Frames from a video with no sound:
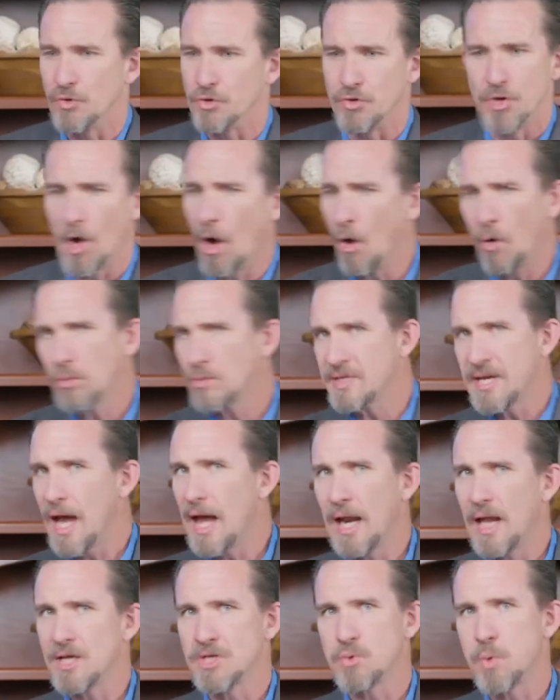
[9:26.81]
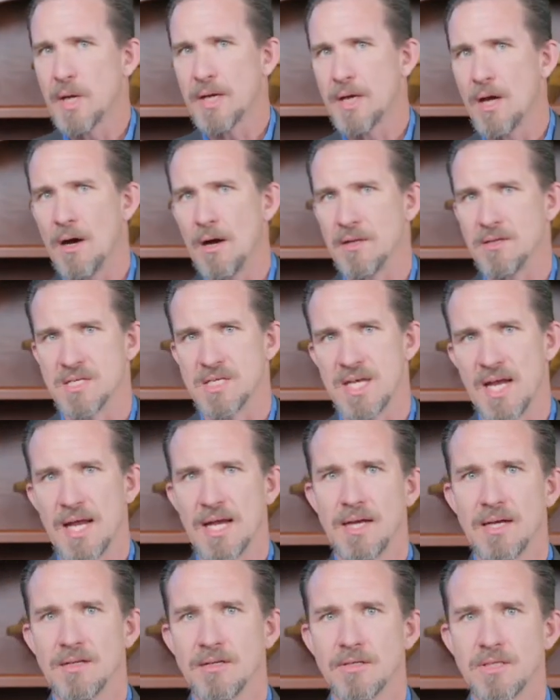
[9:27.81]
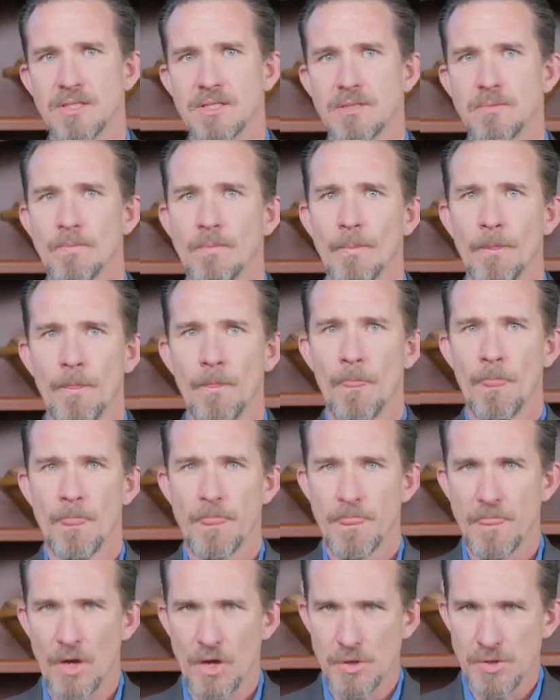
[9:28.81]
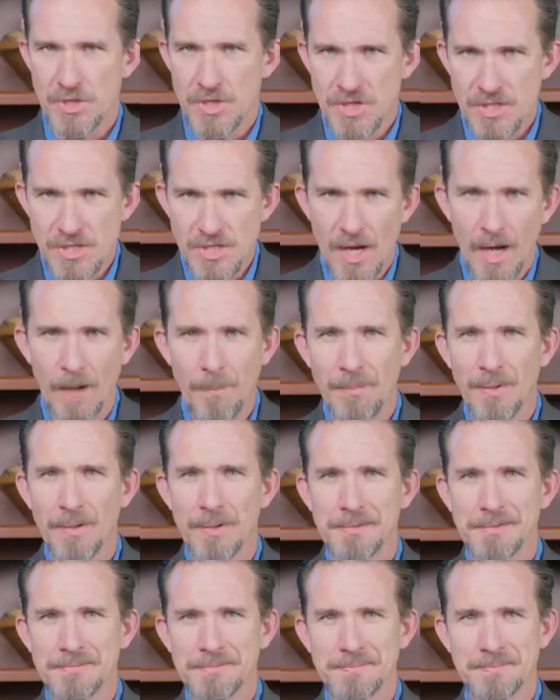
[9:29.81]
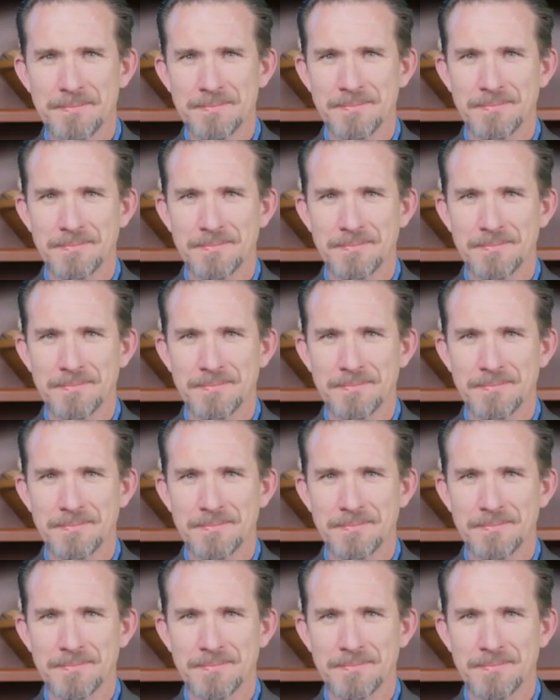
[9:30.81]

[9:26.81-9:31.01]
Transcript: don't tell us what God says. Their stubborn,